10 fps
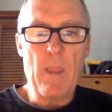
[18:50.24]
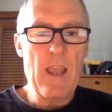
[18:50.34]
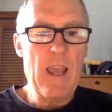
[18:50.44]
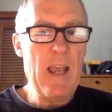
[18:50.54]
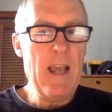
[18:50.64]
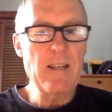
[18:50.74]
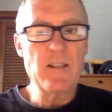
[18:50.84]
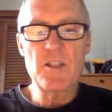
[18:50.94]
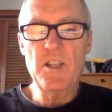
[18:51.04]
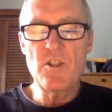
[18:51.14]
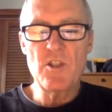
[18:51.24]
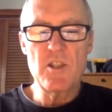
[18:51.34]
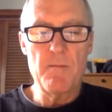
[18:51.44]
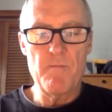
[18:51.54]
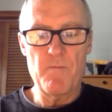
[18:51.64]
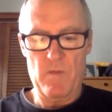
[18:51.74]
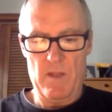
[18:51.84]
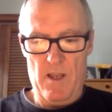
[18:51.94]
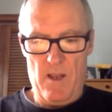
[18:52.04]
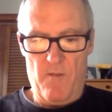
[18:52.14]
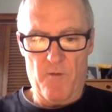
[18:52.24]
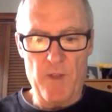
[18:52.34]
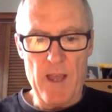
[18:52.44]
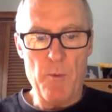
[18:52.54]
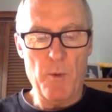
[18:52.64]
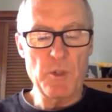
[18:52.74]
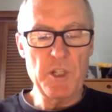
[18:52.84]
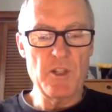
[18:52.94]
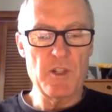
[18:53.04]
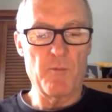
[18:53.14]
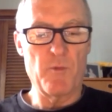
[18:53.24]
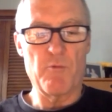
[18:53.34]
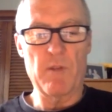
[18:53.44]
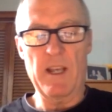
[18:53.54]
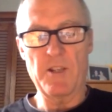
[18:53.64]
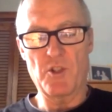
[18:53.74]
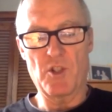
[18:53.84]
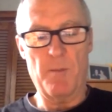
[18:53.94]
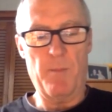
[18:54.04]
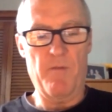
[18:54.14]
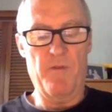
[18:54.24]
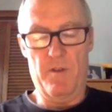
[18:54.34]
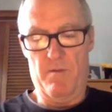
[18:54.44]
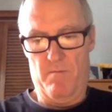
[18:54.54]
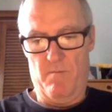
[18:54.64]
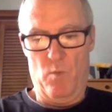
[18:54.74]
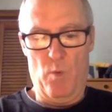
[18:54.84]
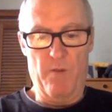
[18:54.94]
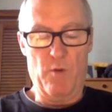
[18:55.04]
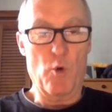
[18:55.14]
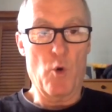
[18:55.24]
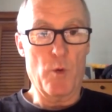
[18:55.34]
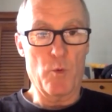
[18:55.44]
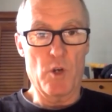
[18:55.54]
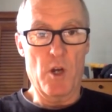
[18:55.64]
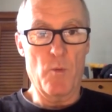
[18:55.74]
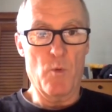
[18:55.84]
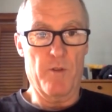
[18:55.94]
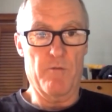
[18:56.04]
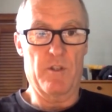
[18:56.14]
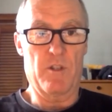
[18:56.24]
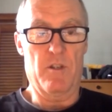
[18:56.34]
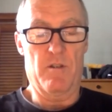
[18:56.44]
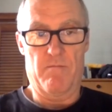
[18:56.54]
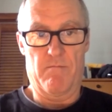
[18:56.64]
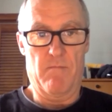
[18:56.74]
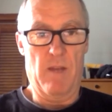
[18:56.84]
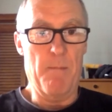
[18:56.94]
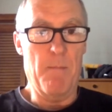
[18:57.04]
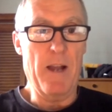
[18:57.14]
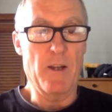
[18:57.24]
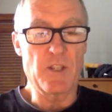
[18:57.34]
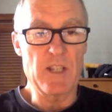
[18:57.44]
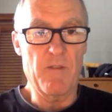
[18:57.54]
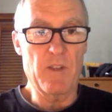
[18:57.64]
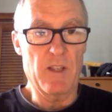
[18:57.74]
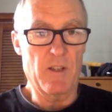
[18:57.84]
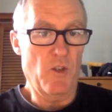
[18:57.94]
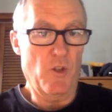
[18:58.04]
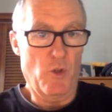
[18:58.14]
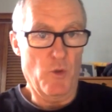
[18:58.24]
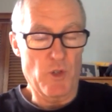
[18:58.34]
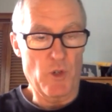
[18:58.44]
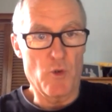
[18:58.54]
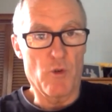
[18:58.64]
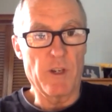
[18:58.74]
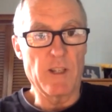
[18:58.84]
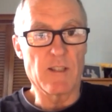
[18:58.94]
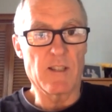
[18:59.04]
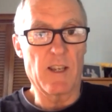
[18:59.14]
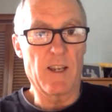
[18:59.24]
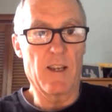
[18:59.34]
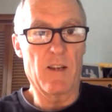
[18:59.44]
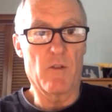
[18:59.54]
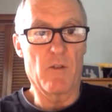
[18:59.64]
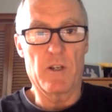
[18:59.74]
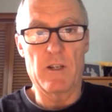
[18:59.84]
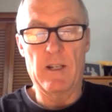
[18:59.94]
And teach them, for that we would teach them the relationship of the whatever chord we're on, whether it's a minor 7th and you use a Dorian scale, or